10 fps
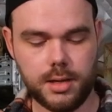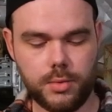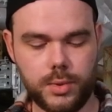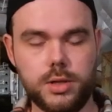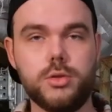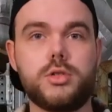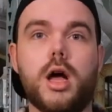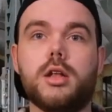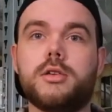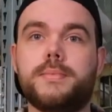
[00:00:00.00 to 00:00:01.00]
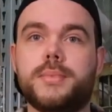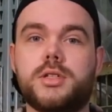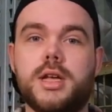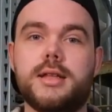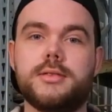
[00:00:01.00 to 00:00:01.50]
we used
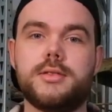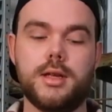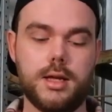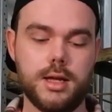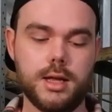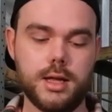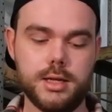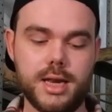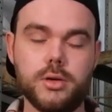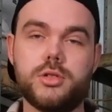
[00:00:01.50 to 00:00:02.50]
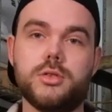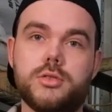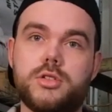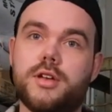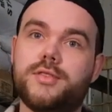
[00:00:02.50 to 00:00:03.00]
100%
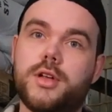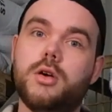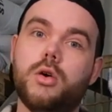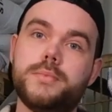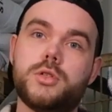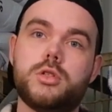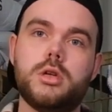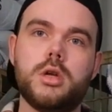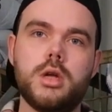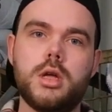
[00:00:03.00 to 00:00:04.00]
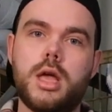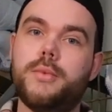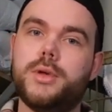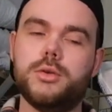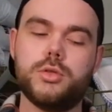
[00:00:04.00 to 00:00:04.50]
Nelson Sauvin hops, and
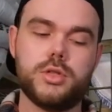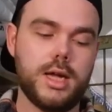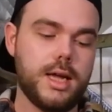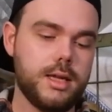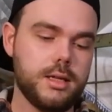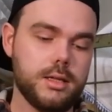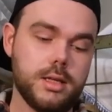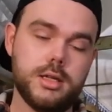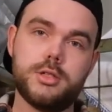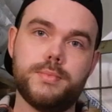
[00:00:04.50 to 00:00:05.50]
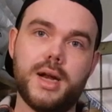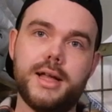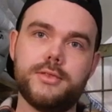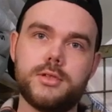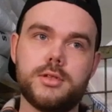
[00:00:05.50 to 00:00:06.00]
we used a yeast
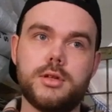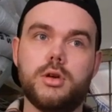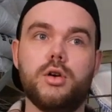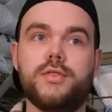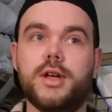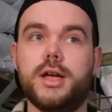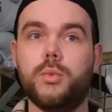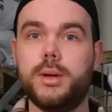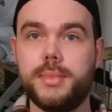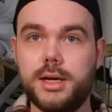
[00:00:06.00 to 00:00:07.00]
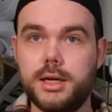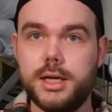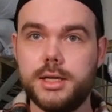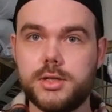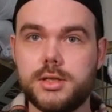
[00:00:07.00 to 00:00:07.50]
blend of a wit beer
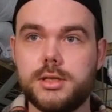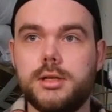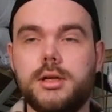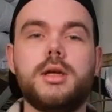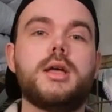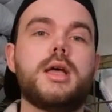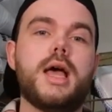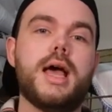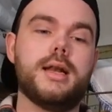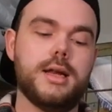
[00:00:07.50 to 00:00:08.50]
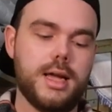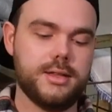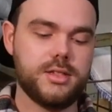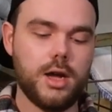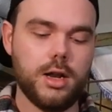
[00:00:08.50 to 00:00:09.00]
yeast and a
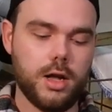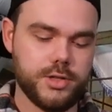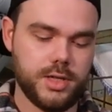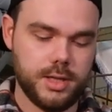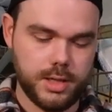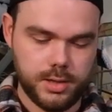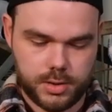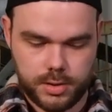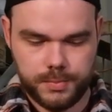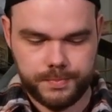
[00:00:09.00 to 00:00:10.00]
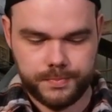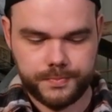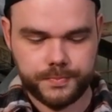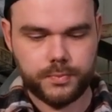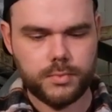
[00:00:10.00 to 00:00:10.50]
thiolizing yeast,
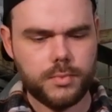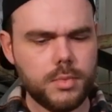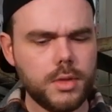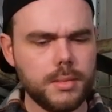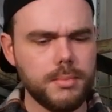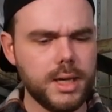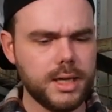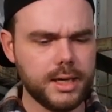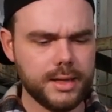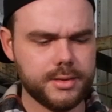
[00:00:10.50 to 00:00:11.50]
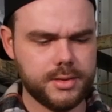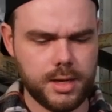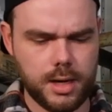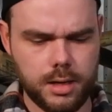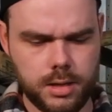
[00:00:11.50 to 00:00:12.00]
meaning that